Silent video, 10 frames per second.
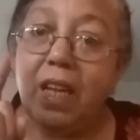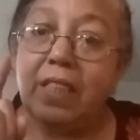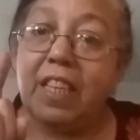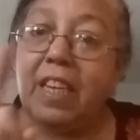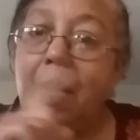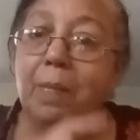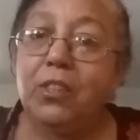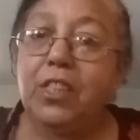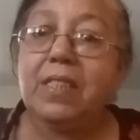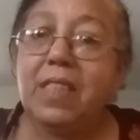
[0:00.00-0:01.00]
In the name
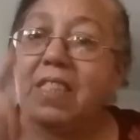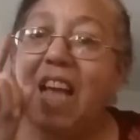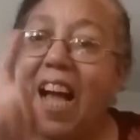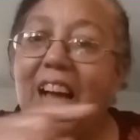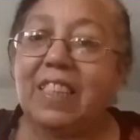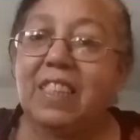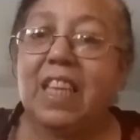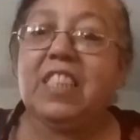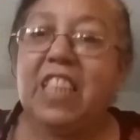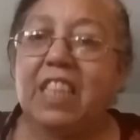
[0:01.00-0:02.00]
of Jesus, I
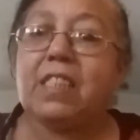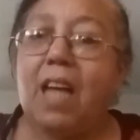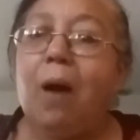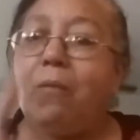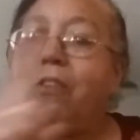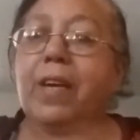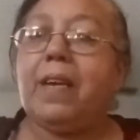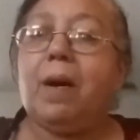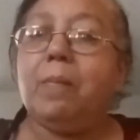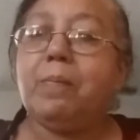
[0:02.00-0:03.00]
said, yes, I will
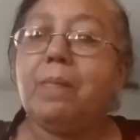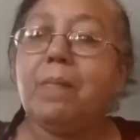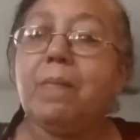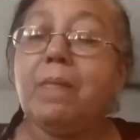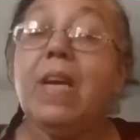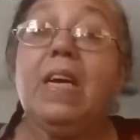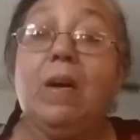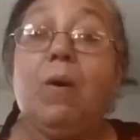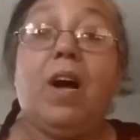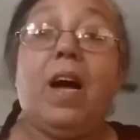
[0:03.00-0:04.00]
get up.
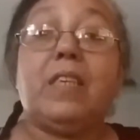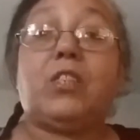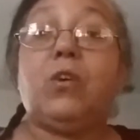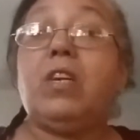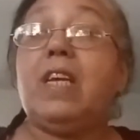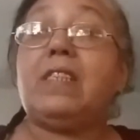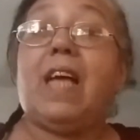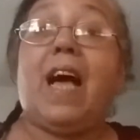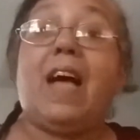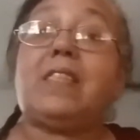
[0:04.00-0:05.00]
As soon
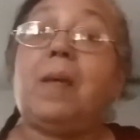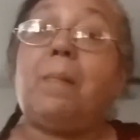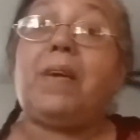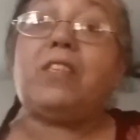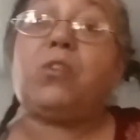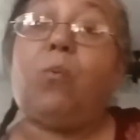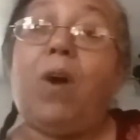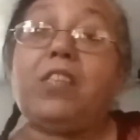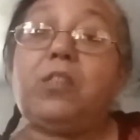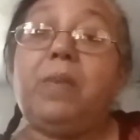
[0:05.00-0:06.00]
as I had somebody to
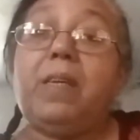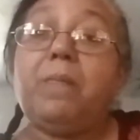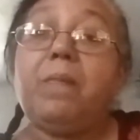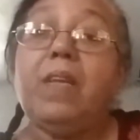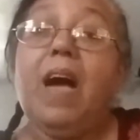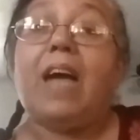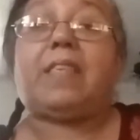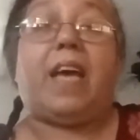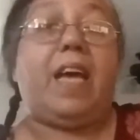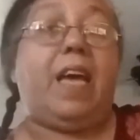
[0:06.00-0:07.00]
watch me, I
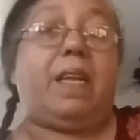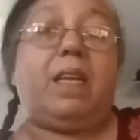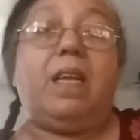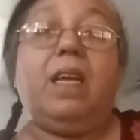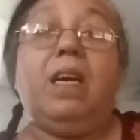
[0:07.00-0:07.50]
said, hey,